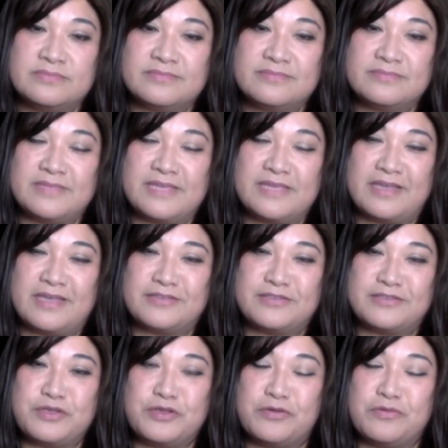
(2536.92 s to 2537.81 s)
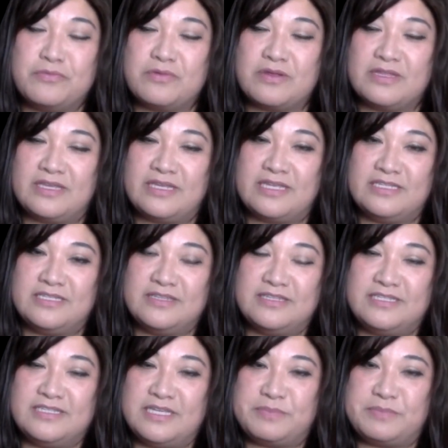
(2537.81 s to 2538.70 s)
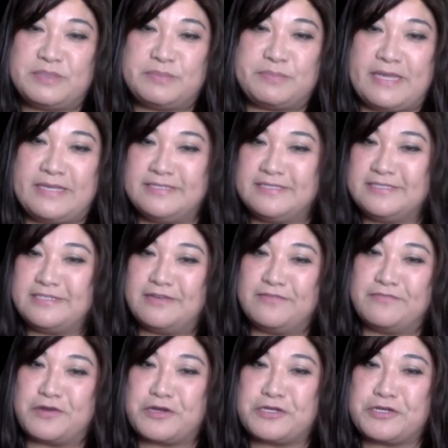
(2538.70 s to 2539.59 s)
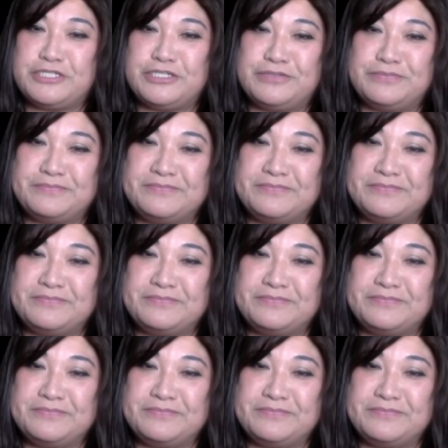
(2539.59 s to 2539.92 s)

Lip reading: Yeah. So you're really into the deep space stuff, aren't you?